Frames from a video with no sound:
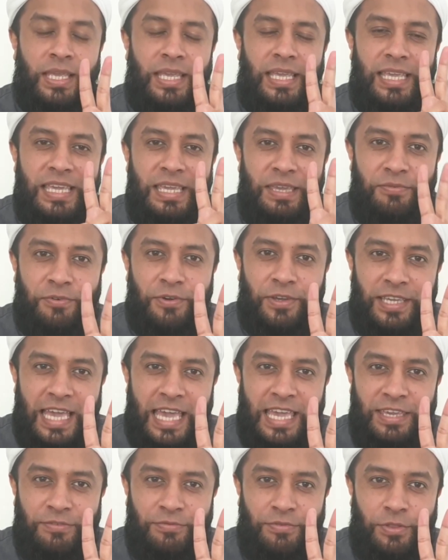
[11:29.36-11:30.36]
He
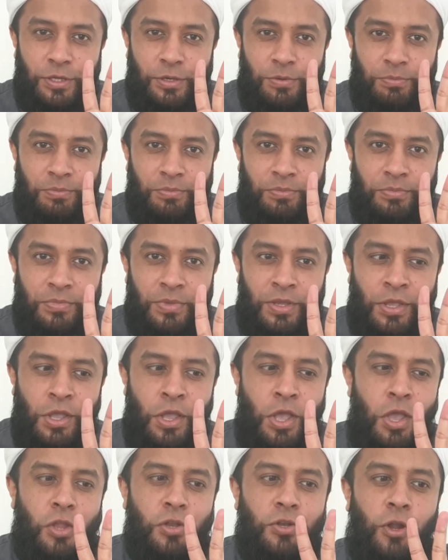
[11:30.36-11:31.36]
forgave them.
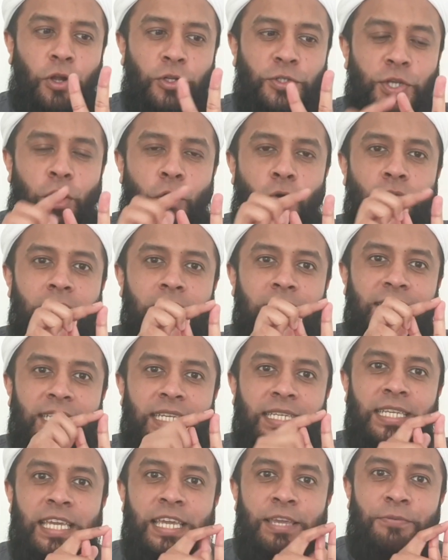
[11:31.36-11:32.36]
Not only
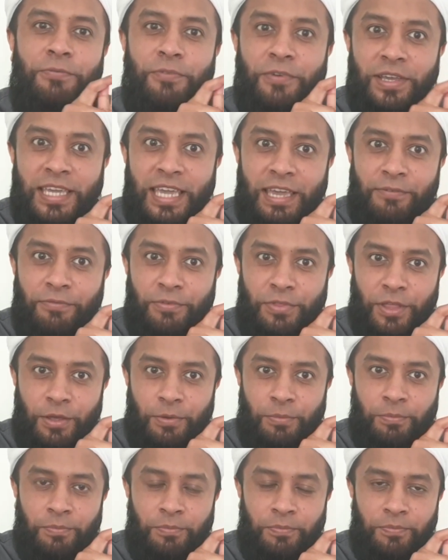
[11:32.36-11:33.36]
did he forgive
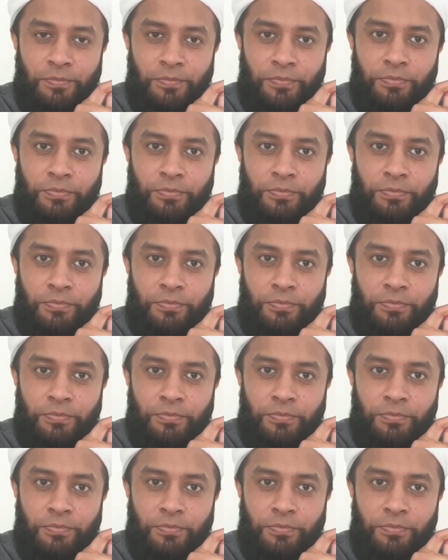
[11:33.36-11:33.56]
them,